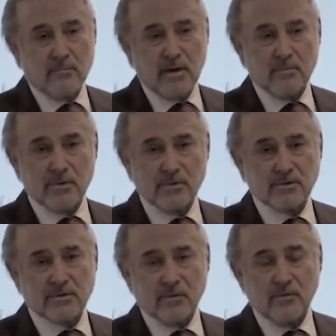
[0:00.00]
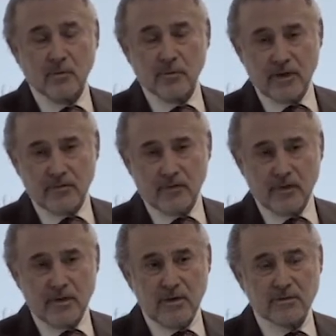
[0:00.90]
members for their
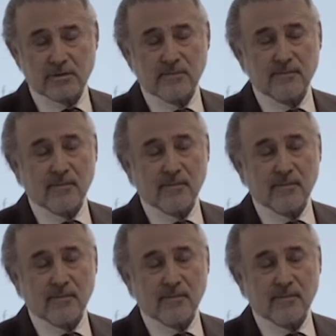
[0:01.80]
fees,